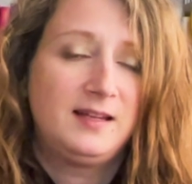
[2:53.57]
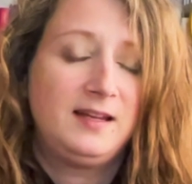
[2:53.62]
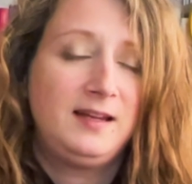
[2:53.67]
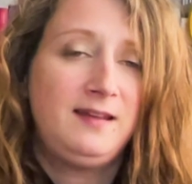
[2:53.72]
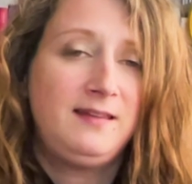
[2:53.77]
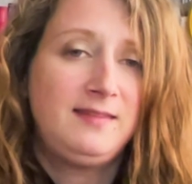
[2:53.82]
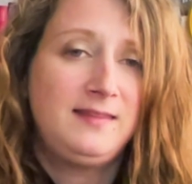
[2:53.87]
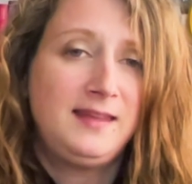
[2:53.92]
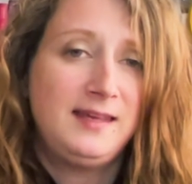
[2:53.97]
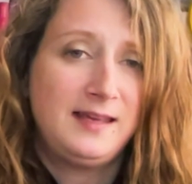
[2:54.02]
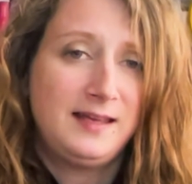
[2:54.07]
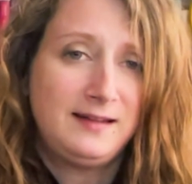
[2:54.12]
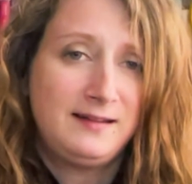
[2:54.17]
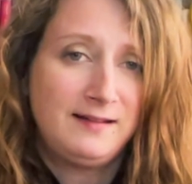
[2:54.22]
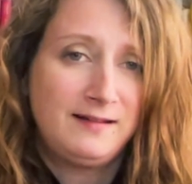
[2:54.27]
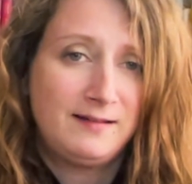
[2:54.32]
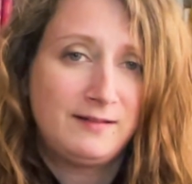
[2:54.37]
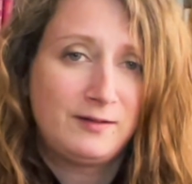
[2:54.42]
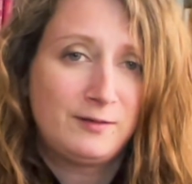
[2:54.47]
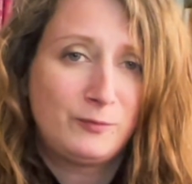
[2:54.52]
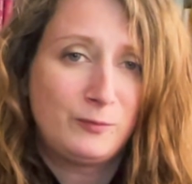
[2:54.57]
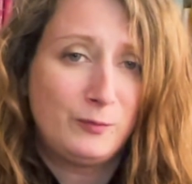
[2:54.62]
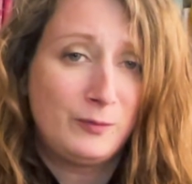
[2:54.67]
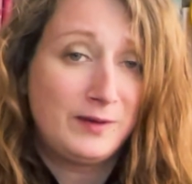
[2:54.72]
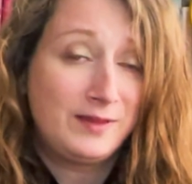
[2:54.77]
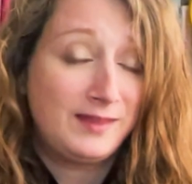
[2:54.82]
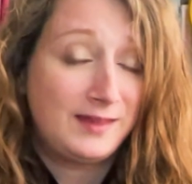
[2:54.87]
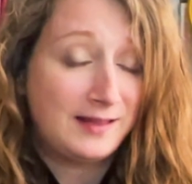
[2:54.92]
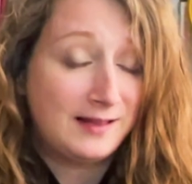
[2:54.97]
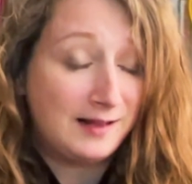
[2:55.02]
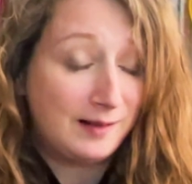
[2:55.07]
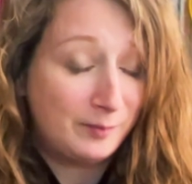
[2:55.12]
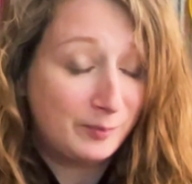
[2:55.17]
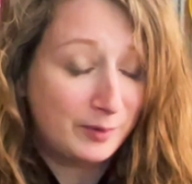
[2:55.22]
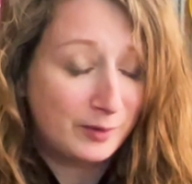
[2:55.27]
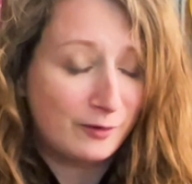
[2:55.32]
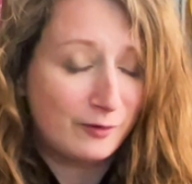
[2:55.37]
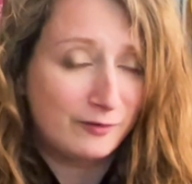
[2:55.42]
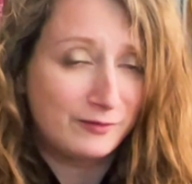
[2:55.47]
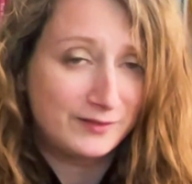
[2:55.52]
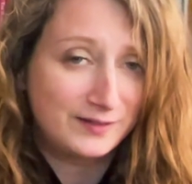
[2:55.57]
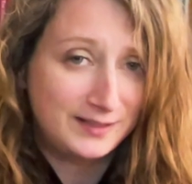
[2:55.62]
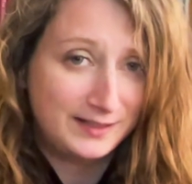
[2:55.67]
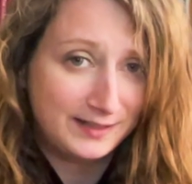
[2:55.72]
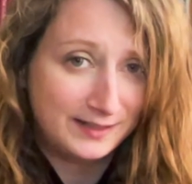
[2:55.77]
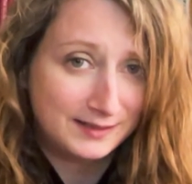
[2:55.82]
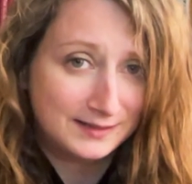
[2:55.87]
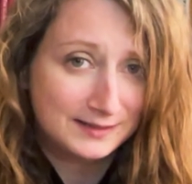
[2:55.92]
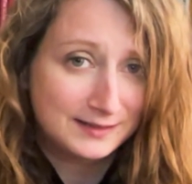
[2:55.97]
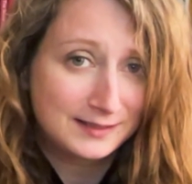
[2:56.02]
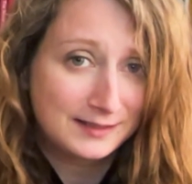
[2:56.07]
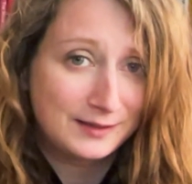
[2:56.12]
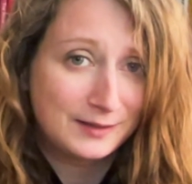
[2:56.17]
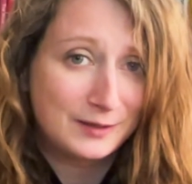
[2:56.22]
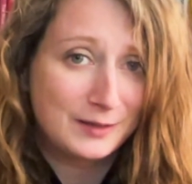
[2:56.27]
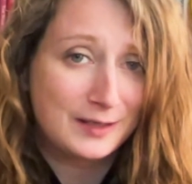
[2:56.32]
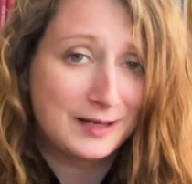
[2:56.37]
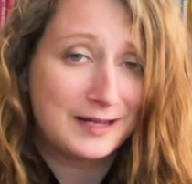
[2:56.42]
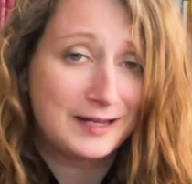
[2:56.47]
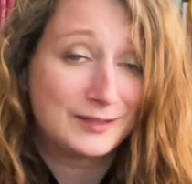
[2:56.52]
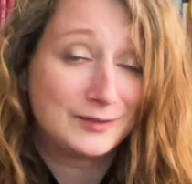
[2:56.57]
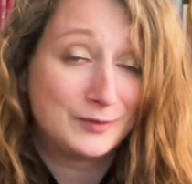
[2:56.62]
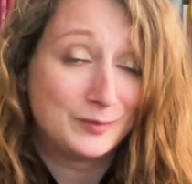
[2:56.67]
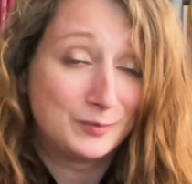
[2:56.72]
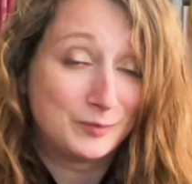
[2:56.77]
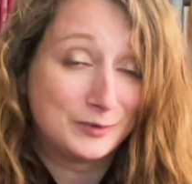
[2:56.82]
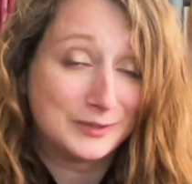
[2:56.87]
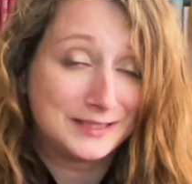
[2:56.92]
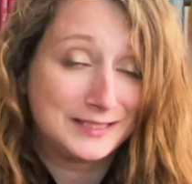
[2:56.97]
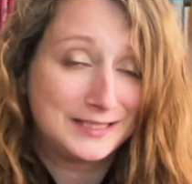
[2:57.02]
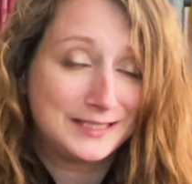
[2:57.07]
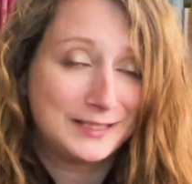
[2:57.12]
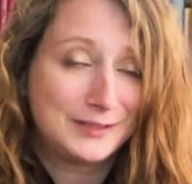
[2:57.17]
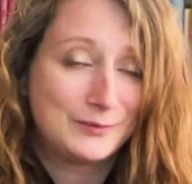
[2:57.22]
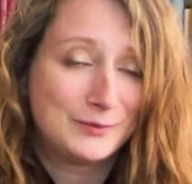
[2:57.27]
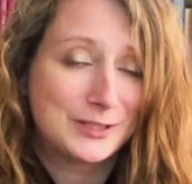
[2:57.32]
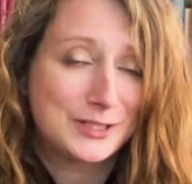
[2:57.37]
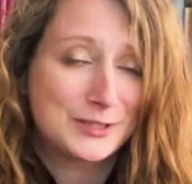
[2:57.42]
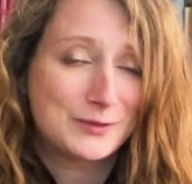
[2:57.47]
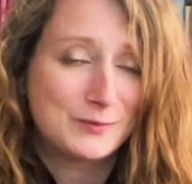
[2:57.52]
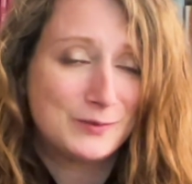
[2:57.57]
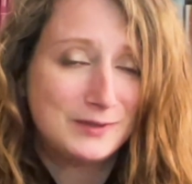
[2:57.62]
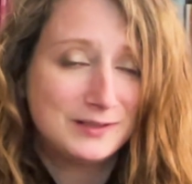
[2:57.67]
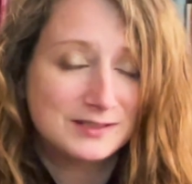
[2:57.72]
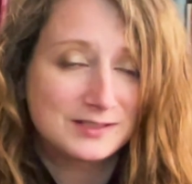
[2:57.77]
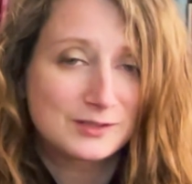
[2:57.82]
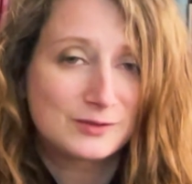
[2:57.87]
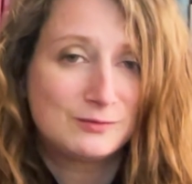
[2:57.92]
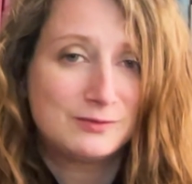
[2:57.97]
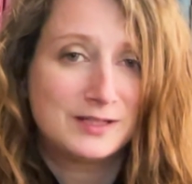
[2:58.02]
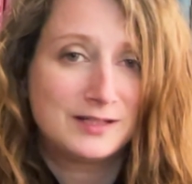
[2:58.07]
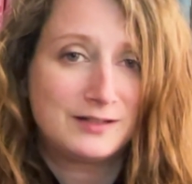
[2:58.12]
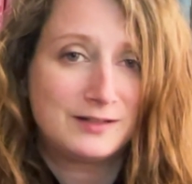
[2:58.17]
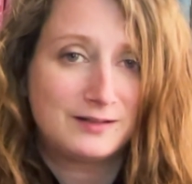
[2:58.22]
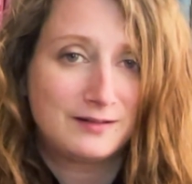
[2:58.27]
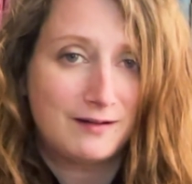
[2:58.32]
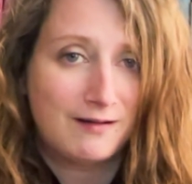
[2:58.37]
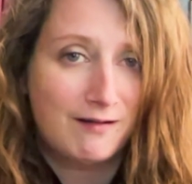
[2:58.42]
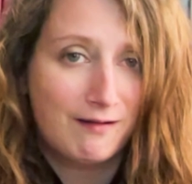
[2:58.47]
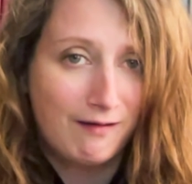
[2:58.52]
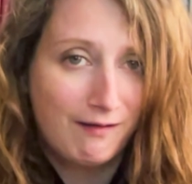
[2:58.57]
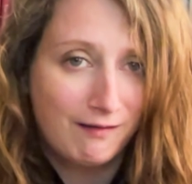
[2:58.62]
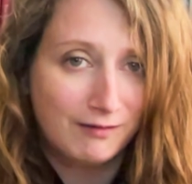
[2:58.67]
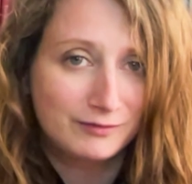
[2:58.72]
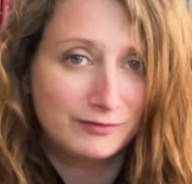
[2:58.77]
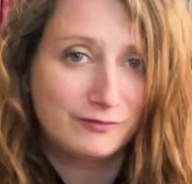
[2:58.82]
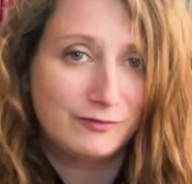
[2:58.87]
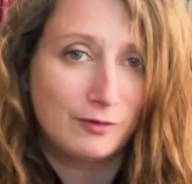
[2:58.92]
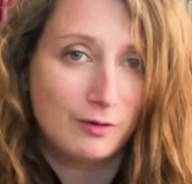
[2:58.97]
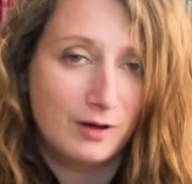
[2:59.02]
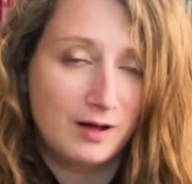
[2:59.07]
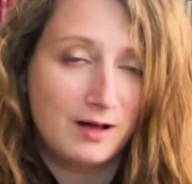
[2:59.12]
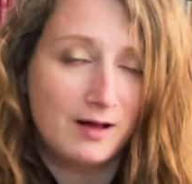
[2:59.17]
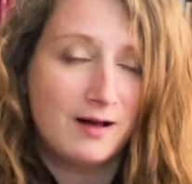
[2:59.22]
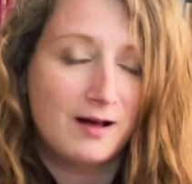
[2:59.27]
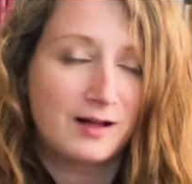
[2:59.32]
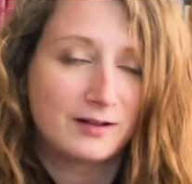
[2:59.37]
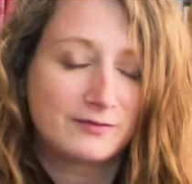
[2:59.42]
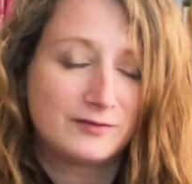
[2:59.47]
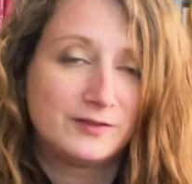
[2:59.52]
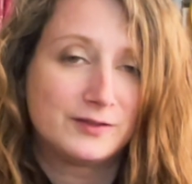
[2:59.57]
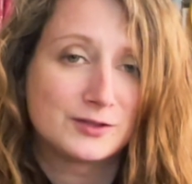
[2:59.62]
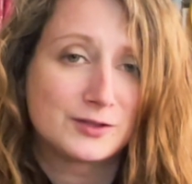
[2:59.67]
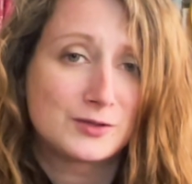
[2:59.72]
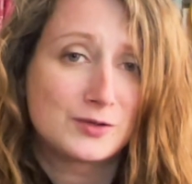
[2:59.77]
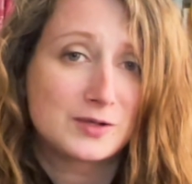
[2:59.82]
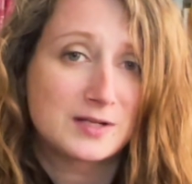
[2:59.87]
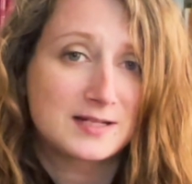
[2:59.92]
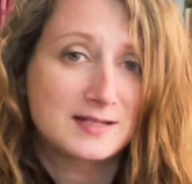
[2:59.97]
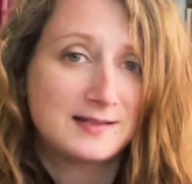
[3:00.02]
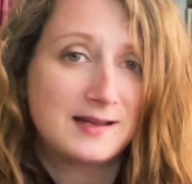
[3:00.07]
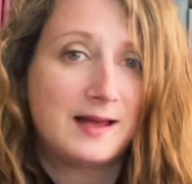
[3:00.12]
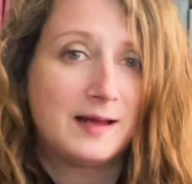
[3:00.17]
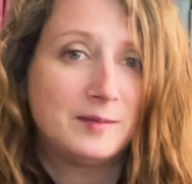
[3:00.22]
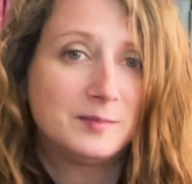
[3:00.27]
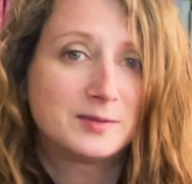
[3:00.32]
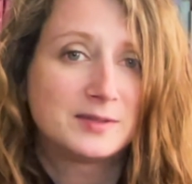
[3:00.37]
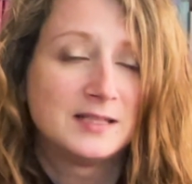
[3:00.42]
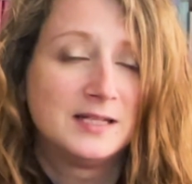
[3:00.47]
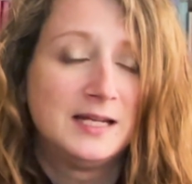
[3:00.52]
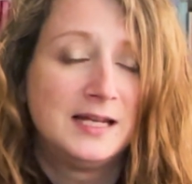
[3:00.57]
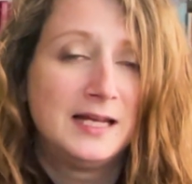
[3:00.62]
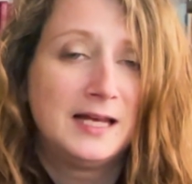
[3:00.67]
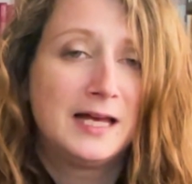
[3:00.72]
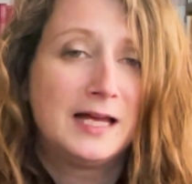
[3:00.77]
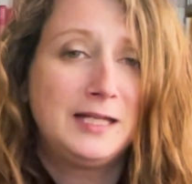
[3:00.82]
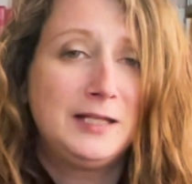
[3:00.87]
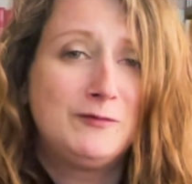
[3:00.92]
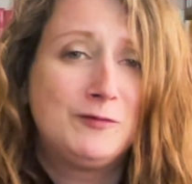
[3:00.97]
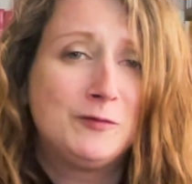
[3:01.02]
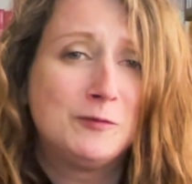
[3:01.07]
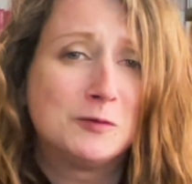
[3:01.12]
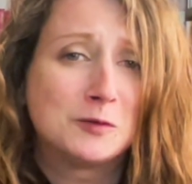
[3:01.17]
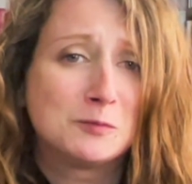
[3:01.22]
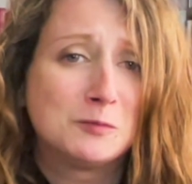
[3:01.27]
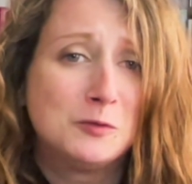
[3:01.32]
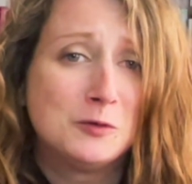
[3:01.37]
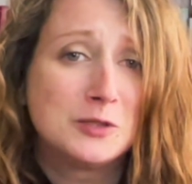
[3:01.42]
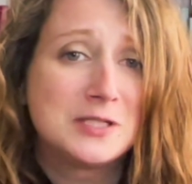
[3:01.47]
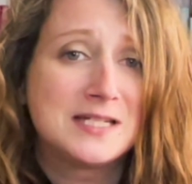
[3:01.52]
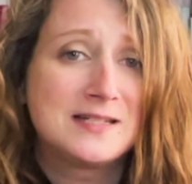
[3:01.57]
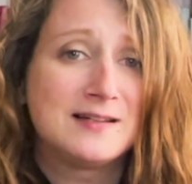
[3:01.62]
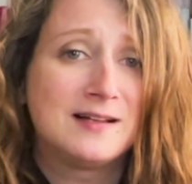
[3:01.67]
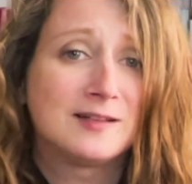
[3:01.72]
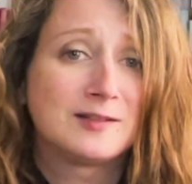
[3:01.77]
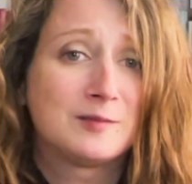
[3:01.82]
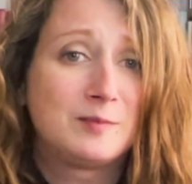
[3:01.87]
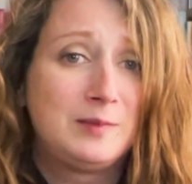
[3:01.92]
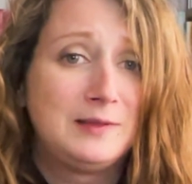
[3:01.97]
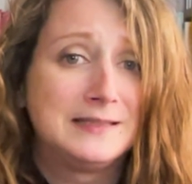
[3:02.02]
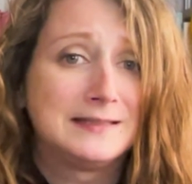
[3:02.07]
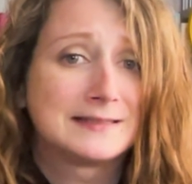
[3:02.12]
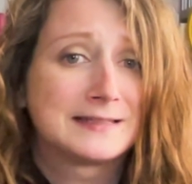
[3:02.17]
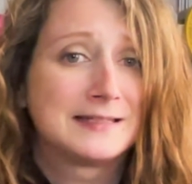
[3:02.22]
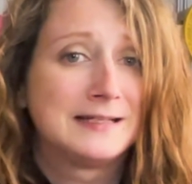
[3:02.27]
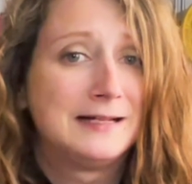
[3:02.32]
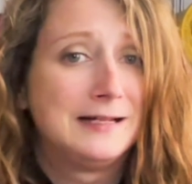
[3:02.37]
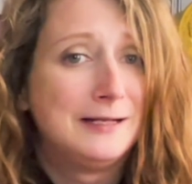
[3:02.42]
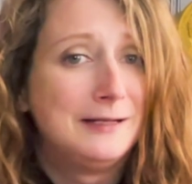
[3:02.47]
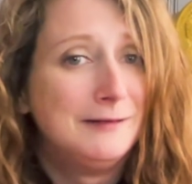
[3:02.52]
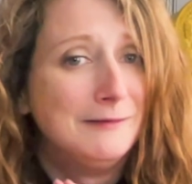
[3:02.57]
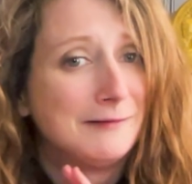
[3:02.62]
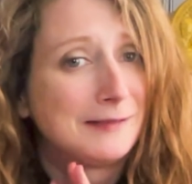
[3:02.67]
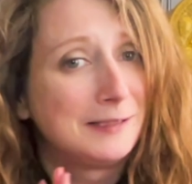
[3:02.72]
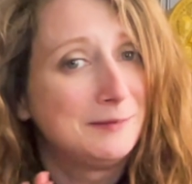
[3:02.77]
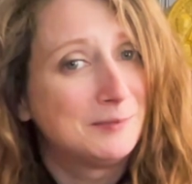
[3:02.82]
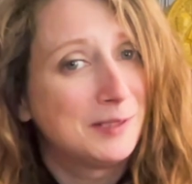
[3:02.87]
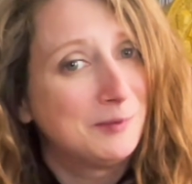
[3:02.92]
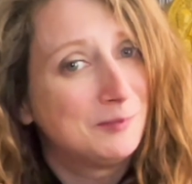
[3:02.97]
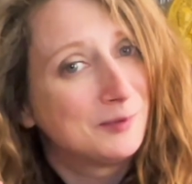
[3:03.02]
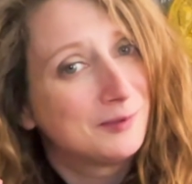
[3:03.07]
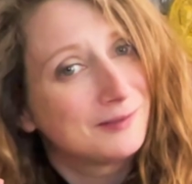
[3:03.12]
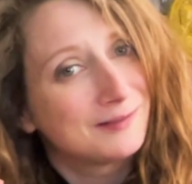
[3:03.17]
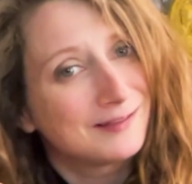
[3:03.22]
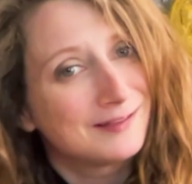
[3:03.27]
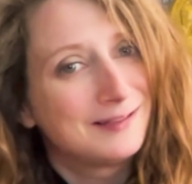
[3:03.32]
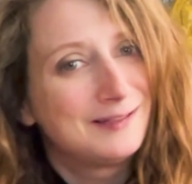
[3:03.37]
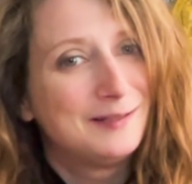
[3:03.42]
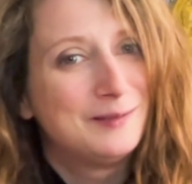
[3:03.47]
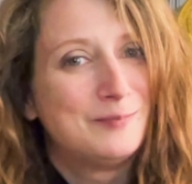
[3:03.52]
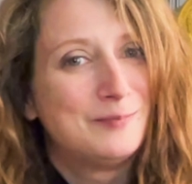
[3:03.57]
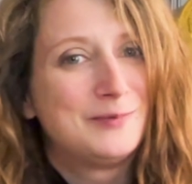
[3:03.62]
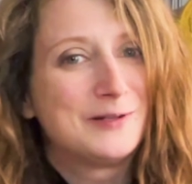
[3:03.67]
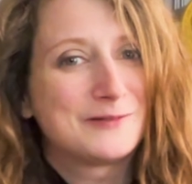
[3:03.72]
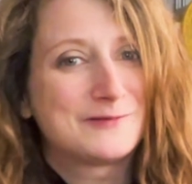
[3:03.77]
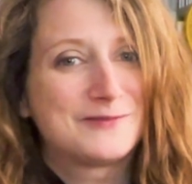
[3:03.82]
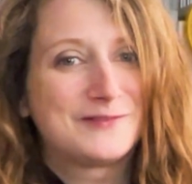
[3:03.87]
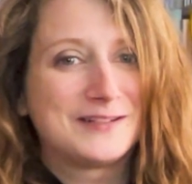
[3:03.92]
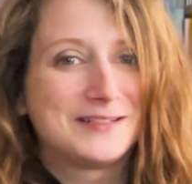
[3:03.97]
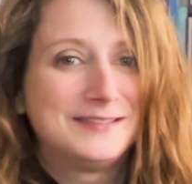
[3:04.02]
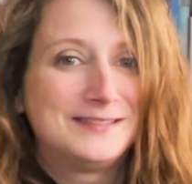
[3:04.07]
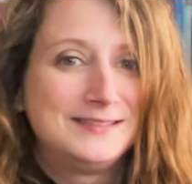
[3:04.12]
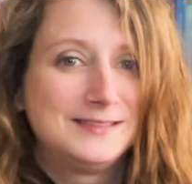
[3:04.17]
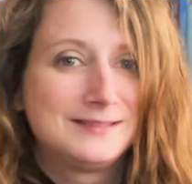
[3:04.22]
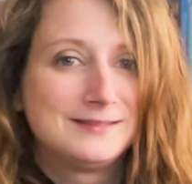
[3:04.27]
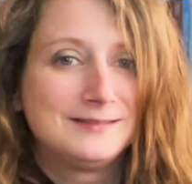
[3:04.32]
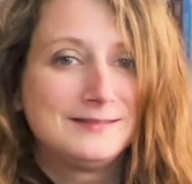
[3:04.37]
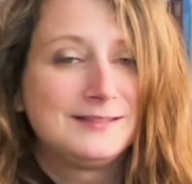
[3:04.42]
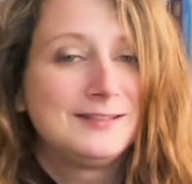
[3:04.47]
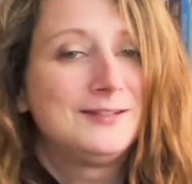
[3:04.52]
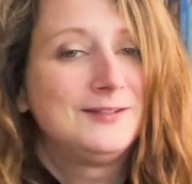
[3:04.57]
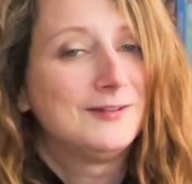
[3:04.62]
In the end, with the help of Diane de Poitiers, which was quite hard for her at first to accept, and if you want more details, please look in my book, Blood, Fire and Gold.